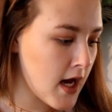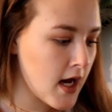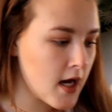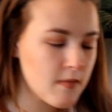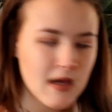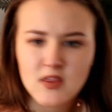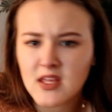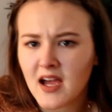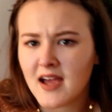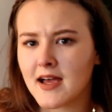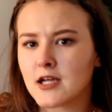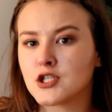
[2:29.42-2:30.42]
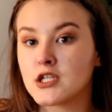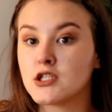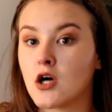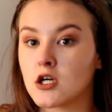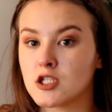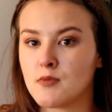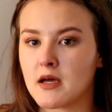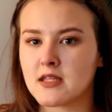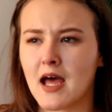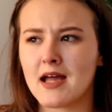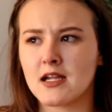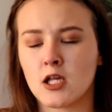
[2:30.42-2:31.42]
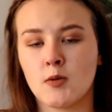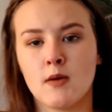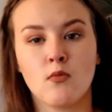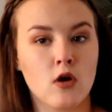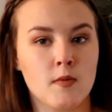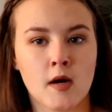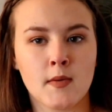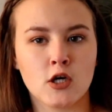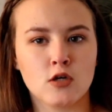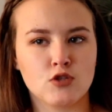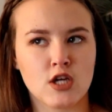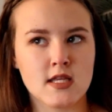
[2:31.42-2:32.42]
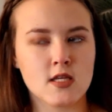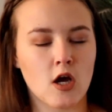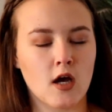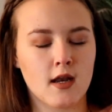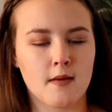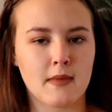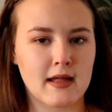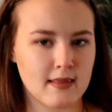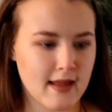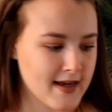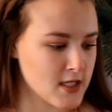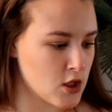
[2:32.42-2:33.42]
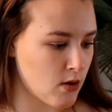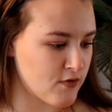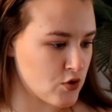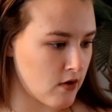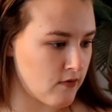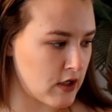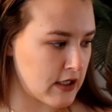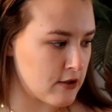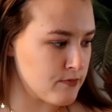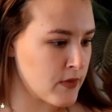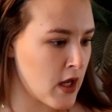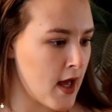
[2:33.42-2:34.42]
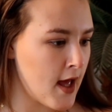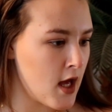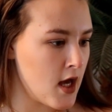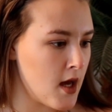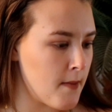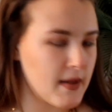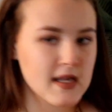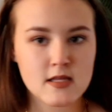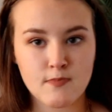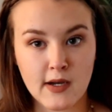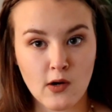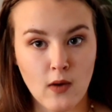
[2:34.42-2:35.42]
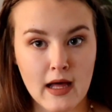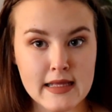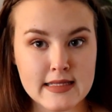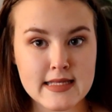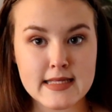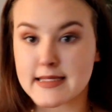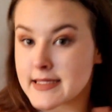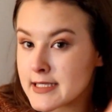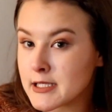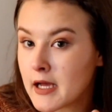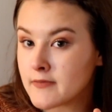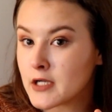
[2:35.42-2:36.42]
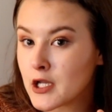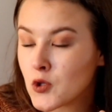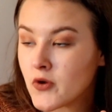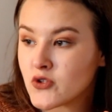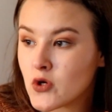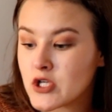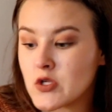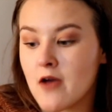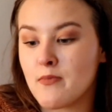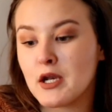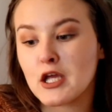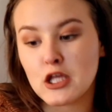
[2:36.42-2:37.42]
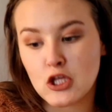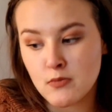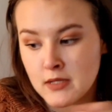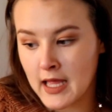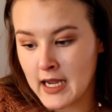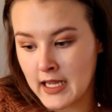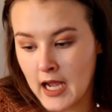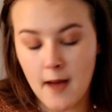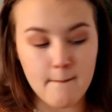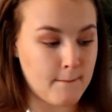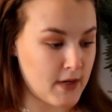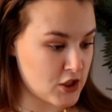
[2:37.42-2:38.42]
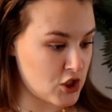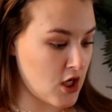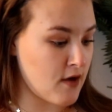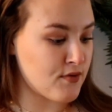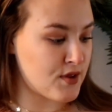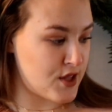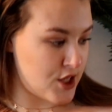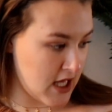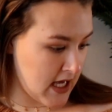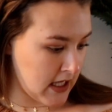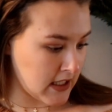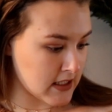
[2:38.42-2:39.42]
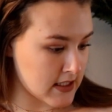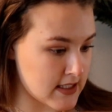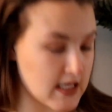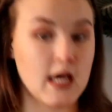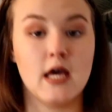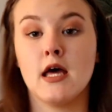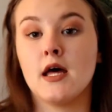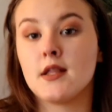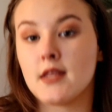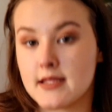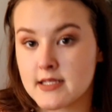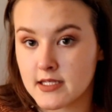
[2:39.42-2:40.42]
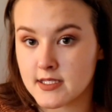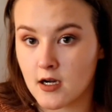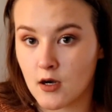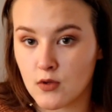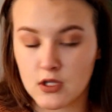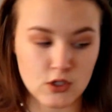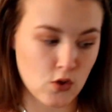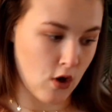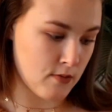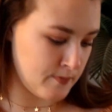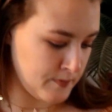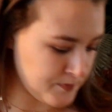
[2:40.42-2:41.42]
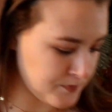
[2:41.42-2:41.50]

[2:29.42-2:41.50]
um, I think I actually talked about that and a little bit more about my hope chest on my last thrift store video but it's been a while since I've done a thrift store. So I've been accumulating a bunch of things. Let's get started with the decor.